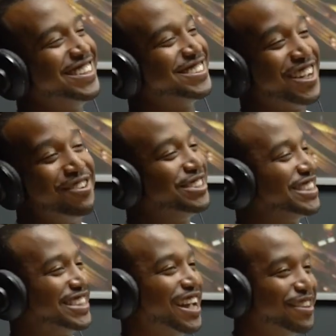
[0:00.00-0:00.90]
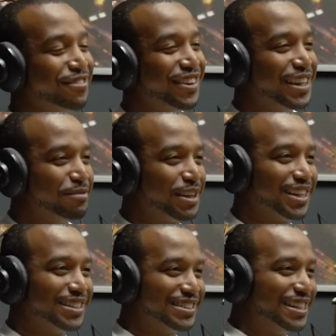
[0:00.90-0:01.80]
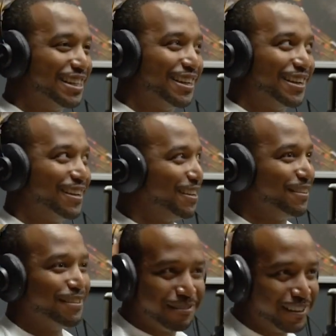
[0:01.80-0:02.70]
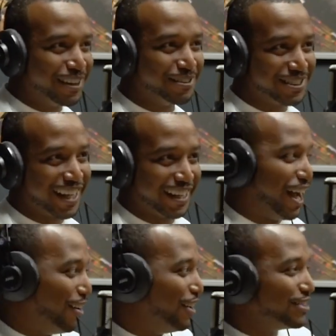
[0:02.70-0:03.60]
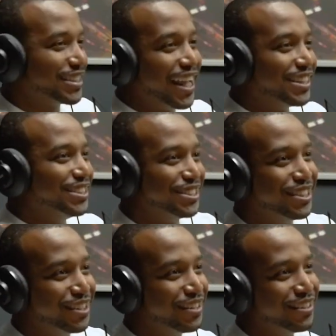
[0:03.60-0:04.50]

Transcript: so it was just hella funny yeah. because it was like I don't know, it was Caitlyn Jenner.